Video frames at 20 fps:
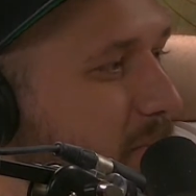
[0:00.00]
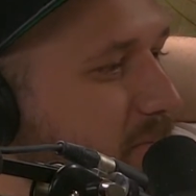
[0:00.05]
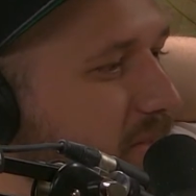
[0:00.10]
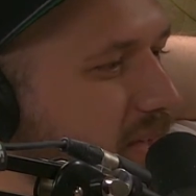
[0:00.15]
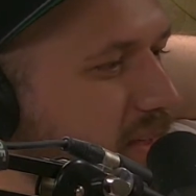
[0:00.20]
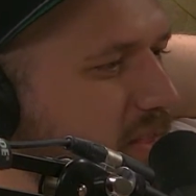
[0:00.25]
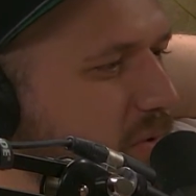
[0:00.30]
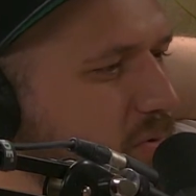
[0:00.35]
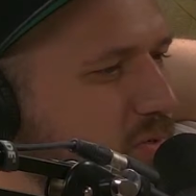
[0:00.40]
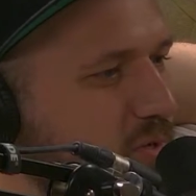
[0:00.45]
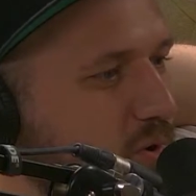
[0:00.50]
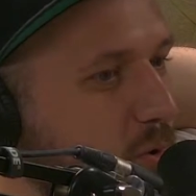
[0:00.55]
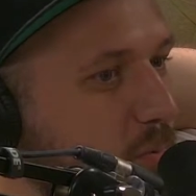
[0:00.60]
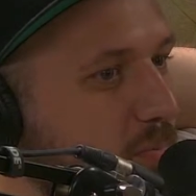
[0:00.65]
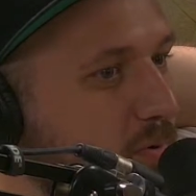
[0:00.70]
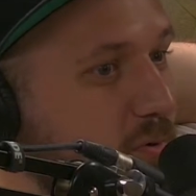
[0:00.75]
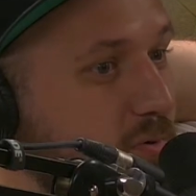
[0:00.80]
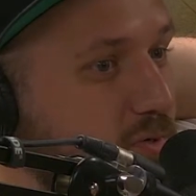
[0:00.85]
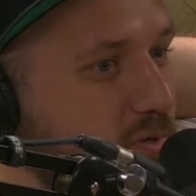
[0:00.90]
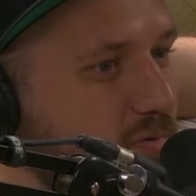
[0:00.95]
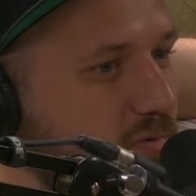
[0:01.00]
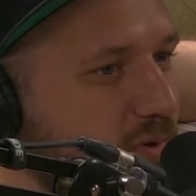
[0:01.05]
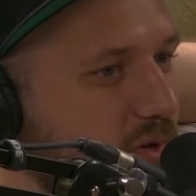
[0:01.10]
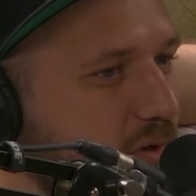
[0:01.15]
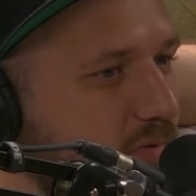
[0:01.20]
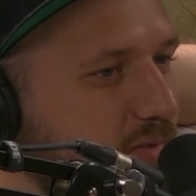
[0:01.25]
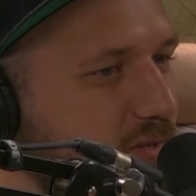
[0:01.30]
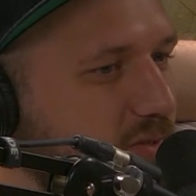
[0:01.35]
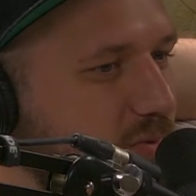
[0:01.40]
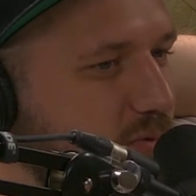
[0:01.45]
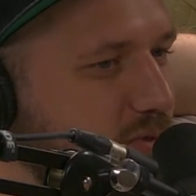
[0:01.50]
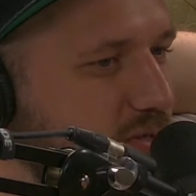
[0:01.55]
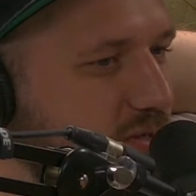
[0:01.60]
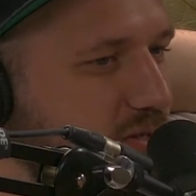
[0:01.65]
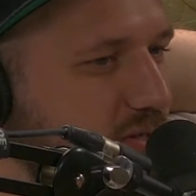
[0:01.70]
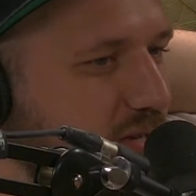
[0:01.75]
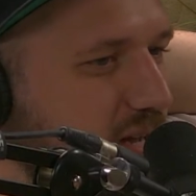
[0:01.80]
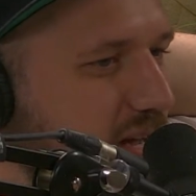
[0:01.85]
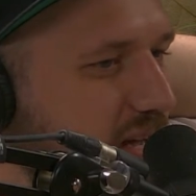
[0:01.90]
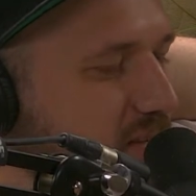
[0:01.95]
And there was no booze involved. This was
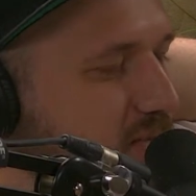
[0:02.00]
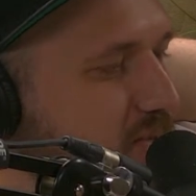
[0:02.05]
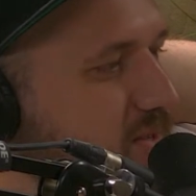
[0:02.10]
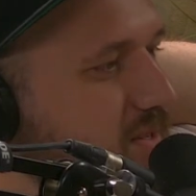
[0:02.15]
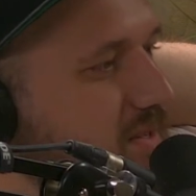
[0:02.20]
just acid.